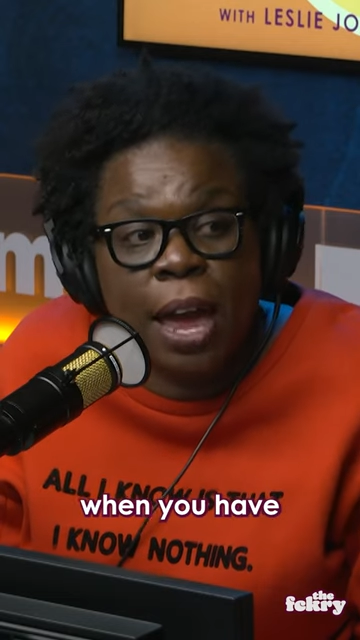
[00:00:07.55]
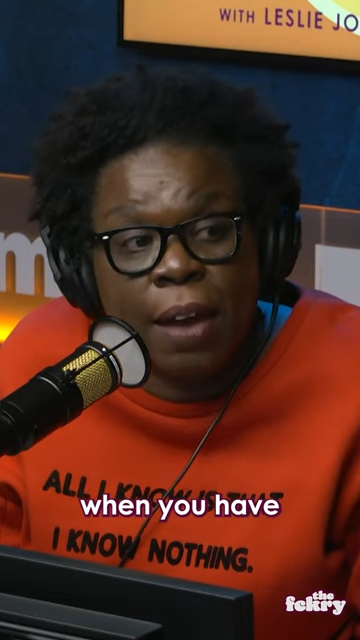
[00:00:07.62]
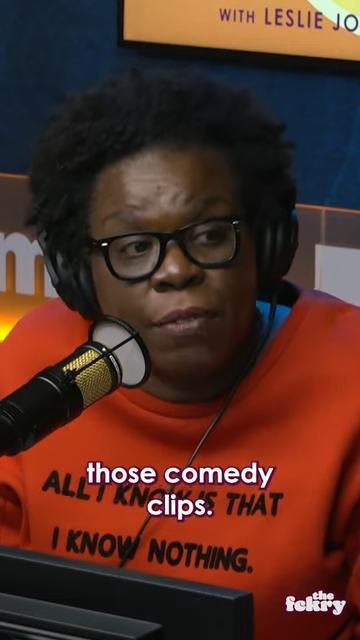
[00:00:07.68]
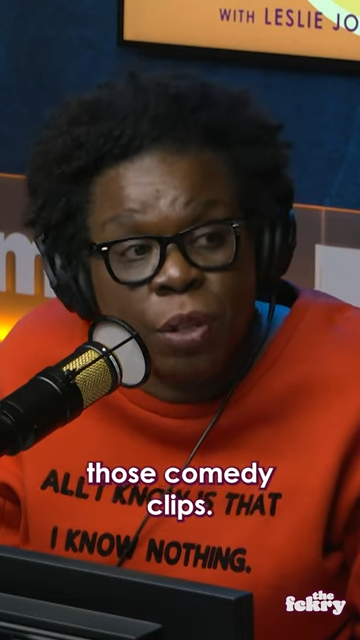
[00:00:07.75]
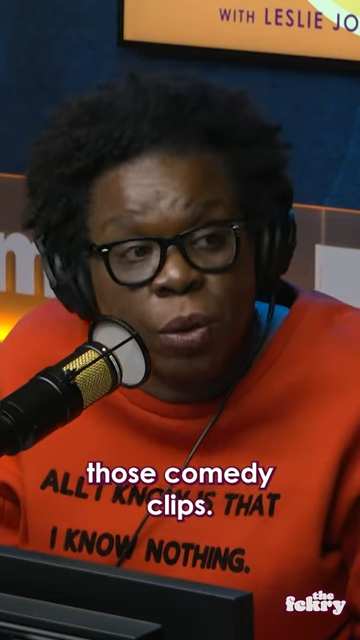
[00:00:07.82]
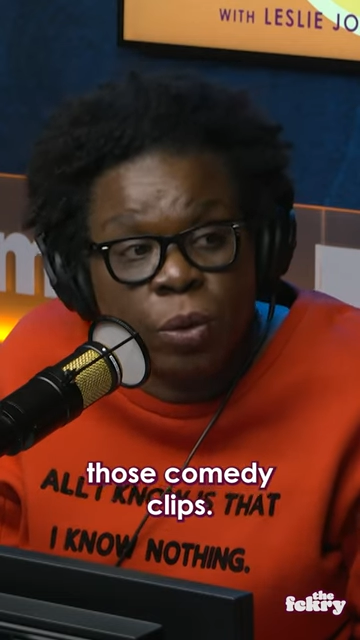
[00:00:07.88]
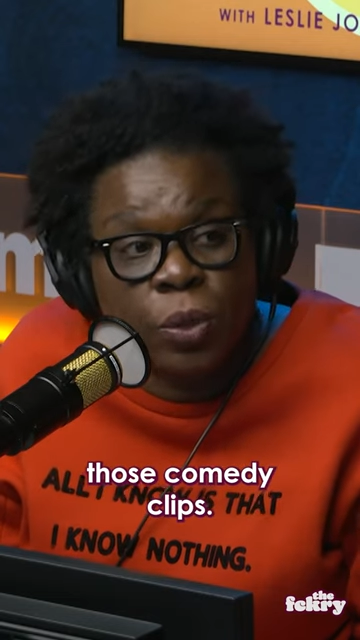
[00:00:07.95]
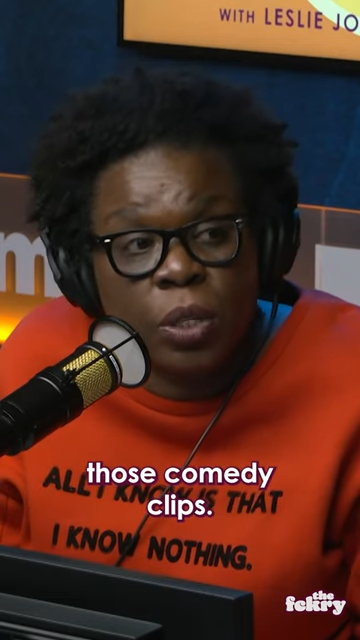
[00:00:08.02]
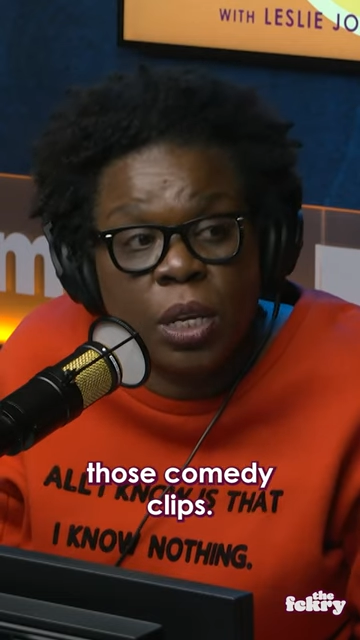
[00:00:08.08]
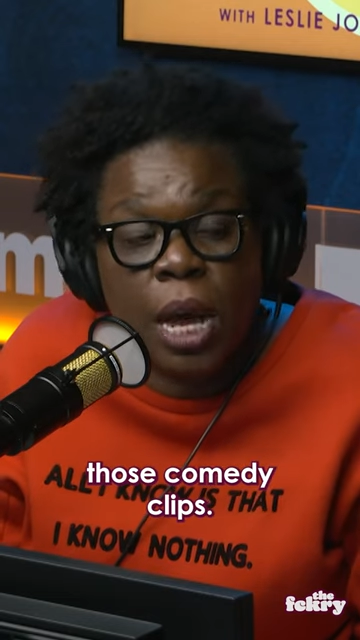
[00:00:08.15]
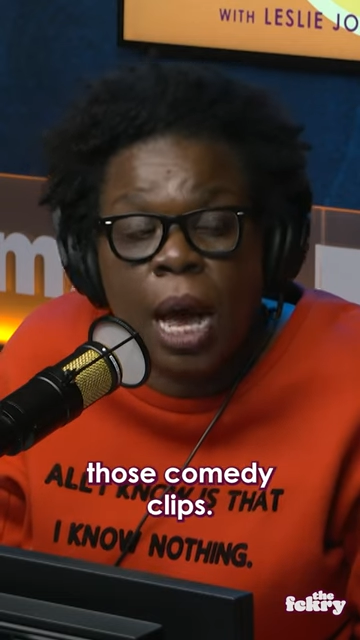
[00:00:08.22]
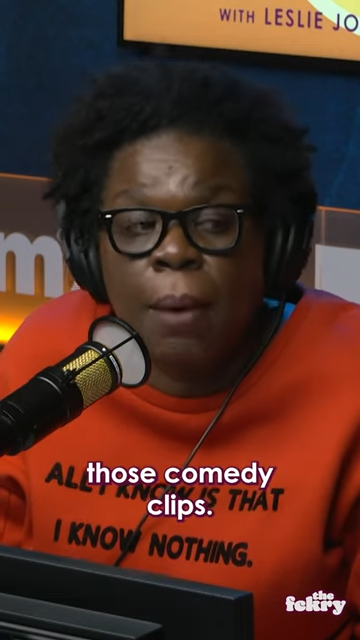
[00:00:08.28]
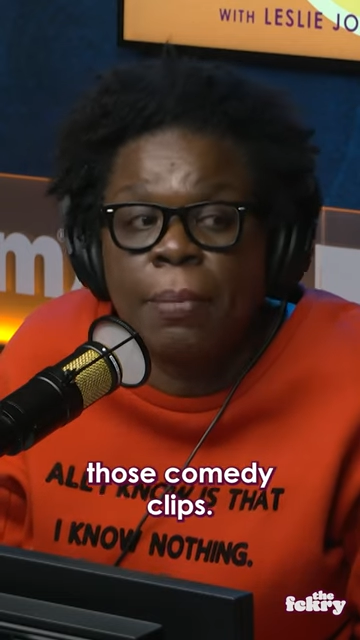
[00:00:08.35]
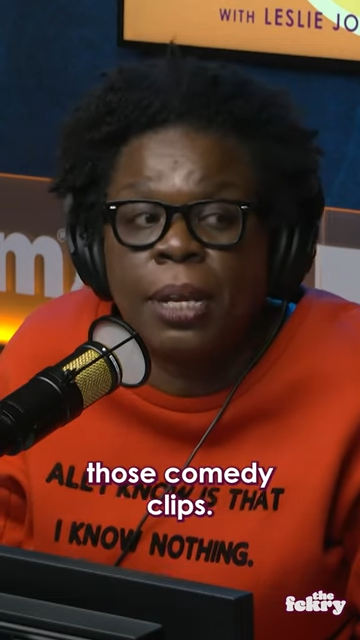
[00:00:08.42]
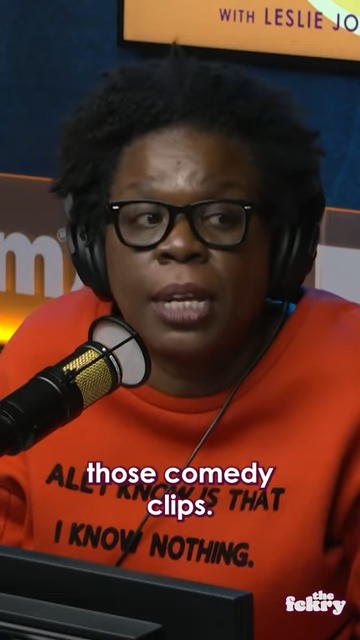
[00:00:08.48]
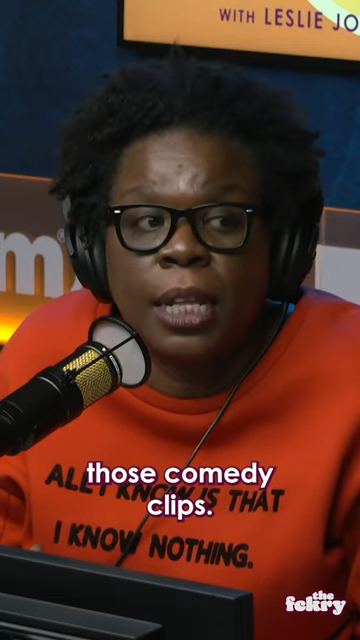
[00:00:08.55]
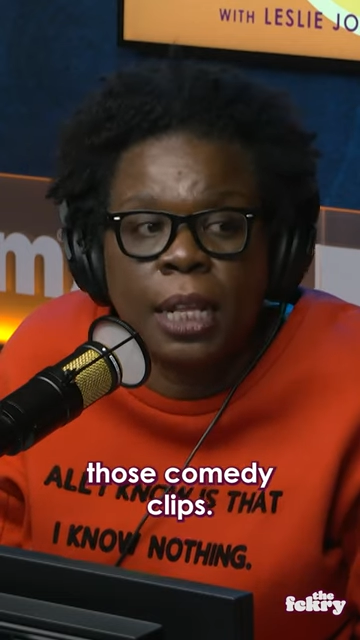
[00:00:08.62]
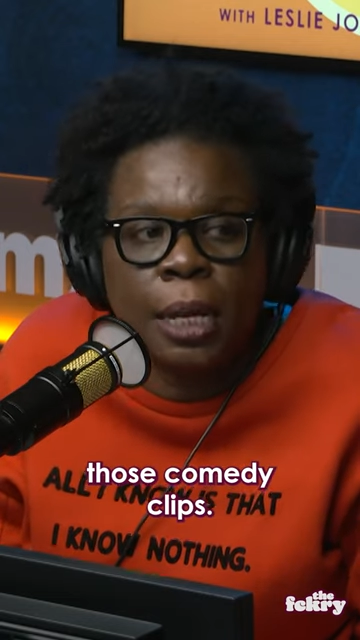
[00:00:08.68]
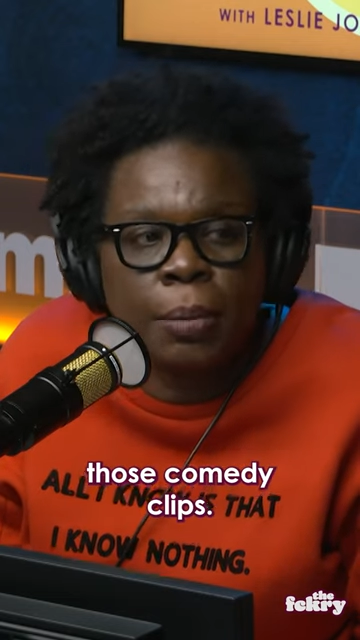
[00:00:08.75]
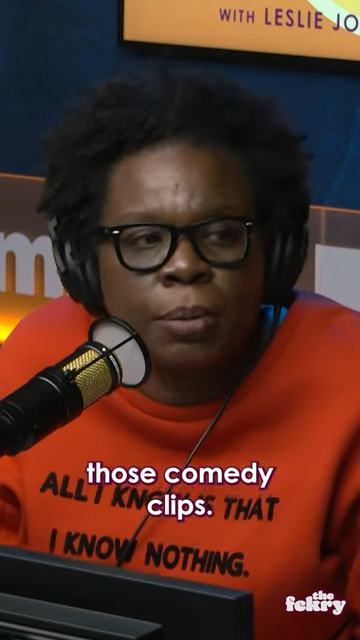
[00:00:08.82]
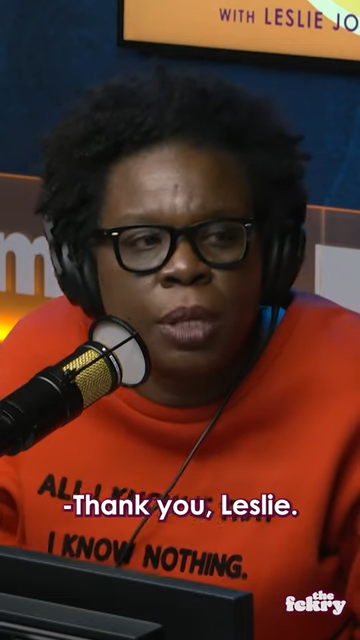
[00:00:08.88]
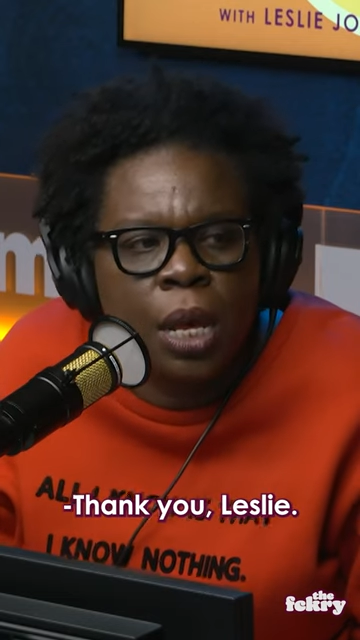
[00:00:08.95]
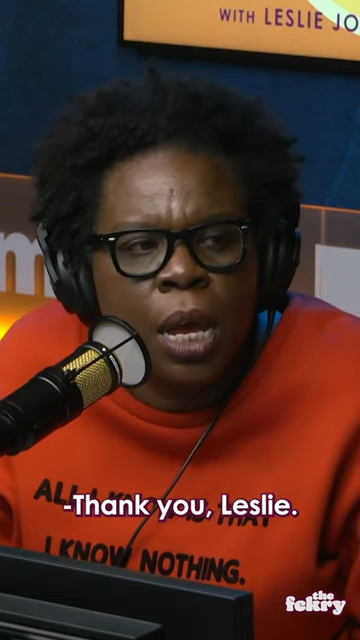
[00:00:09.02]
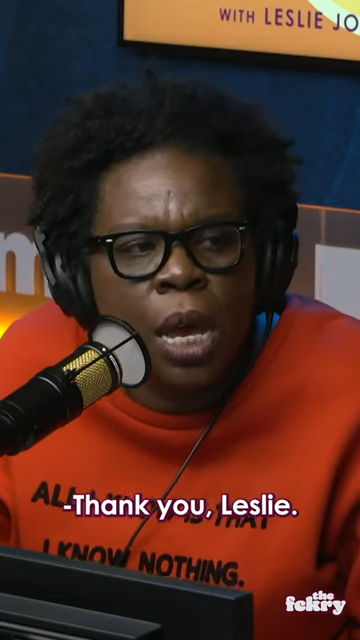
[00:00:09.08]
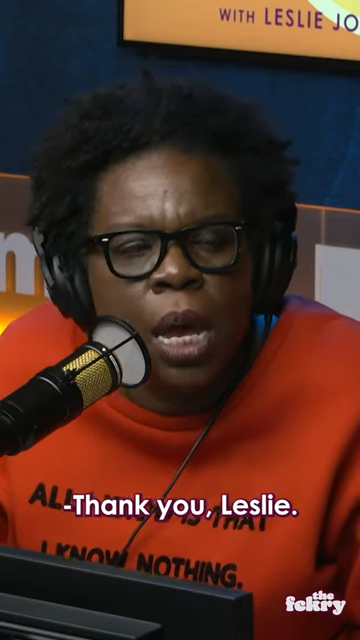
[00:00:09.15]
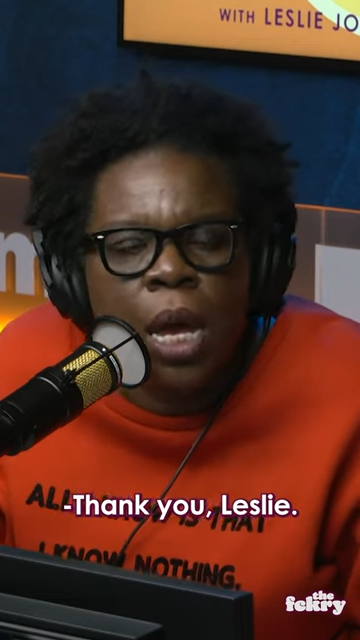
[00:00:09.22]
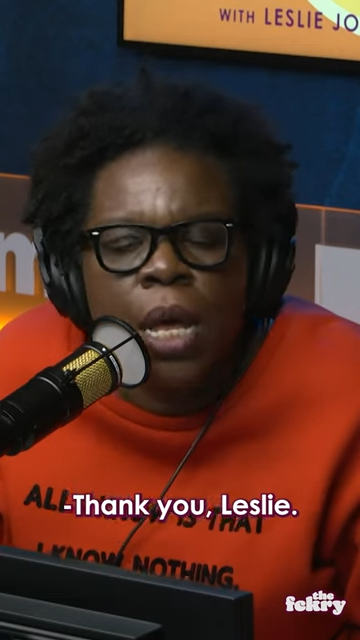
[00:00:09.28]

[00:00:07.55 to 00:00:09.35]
have those comedy clips. Thank